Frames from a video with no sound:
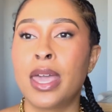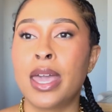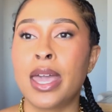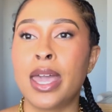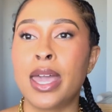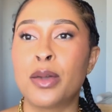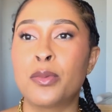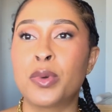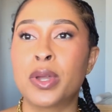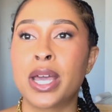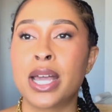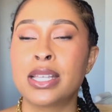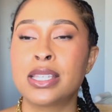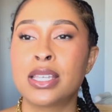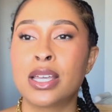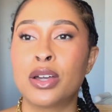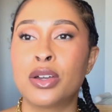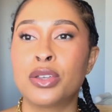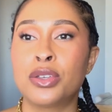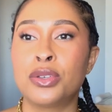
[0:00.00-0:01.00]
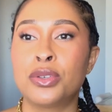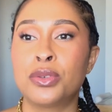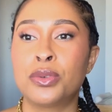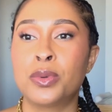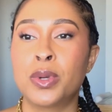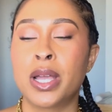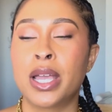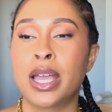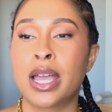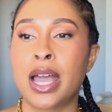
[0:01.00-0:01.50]
And when I tell
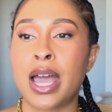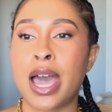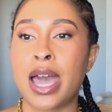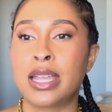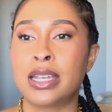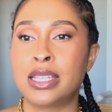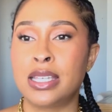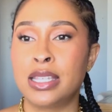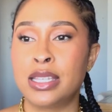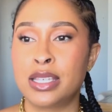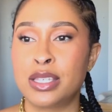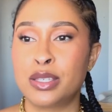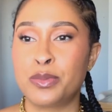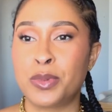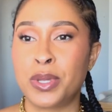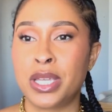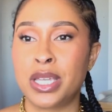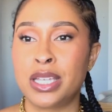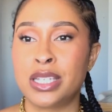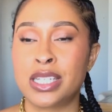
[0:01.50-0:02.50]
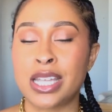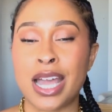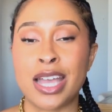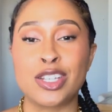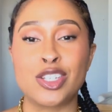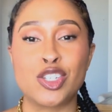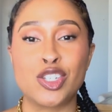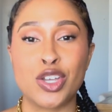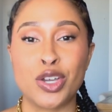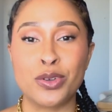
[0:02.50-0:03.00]
you, I did the speech, I
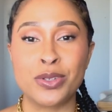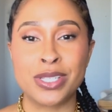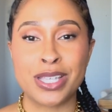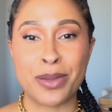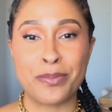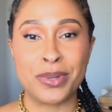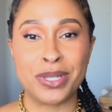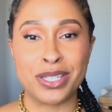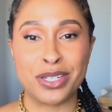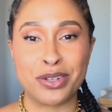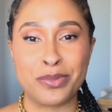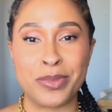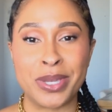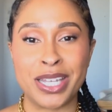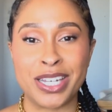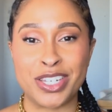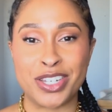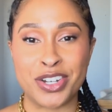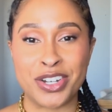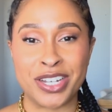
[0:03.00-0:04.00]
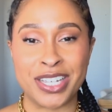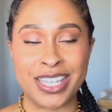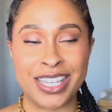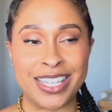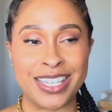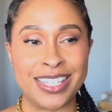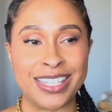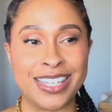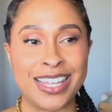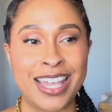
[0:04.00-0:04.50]
choked up a little bit during
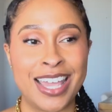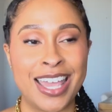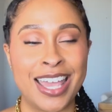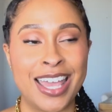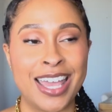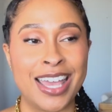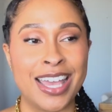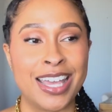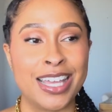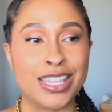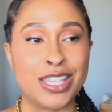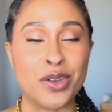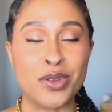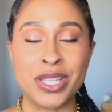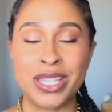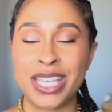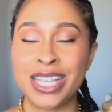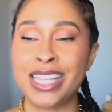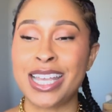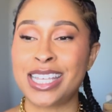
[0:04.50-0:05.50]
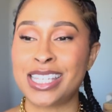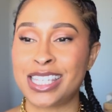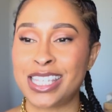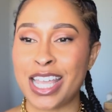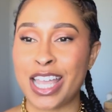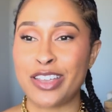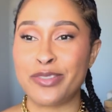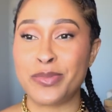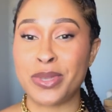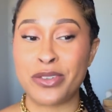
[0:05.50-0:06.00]
it. The only thing that
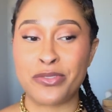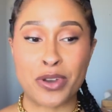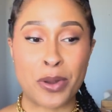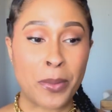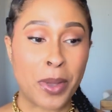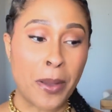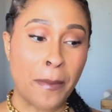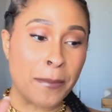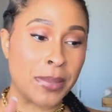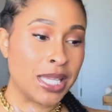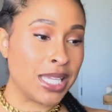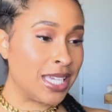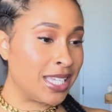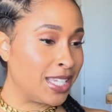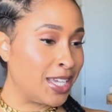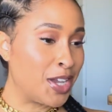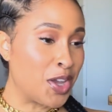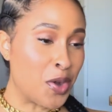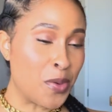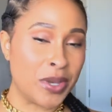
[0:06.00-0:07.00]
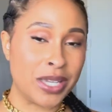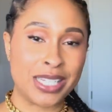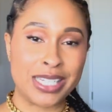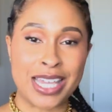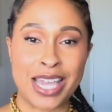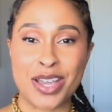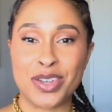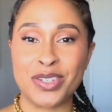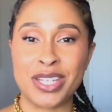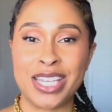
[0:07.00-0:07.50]
saved me from completely going
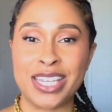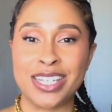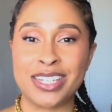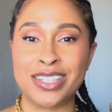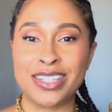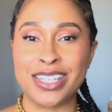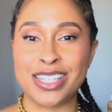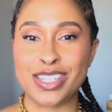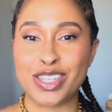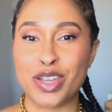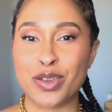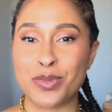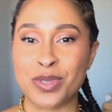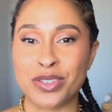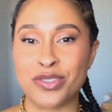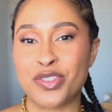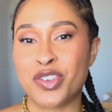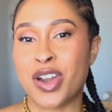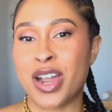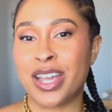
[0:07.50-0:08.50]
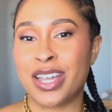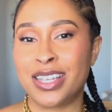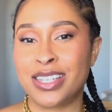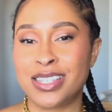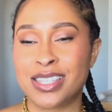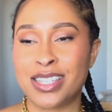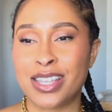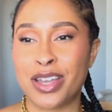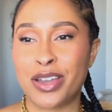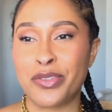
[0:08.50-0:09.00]
downhill in terms of crying and
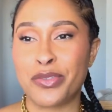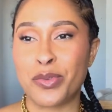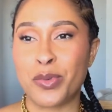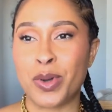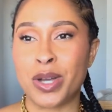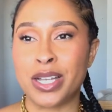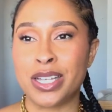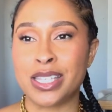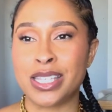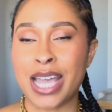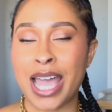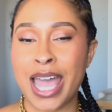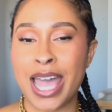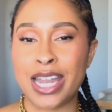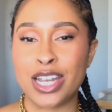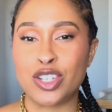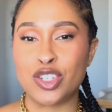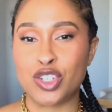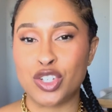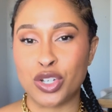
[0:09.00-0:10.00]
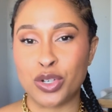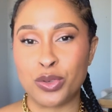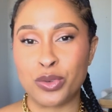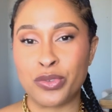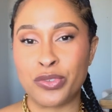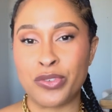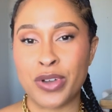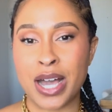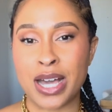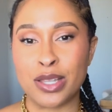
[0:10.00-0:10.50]
stuff was I had a joke
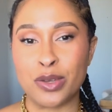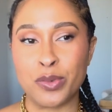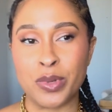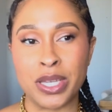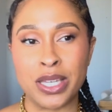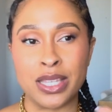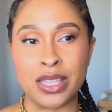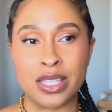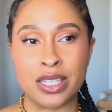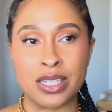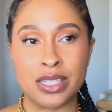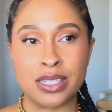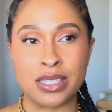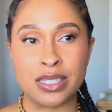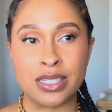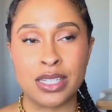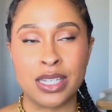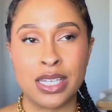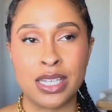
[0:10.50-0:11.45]
following the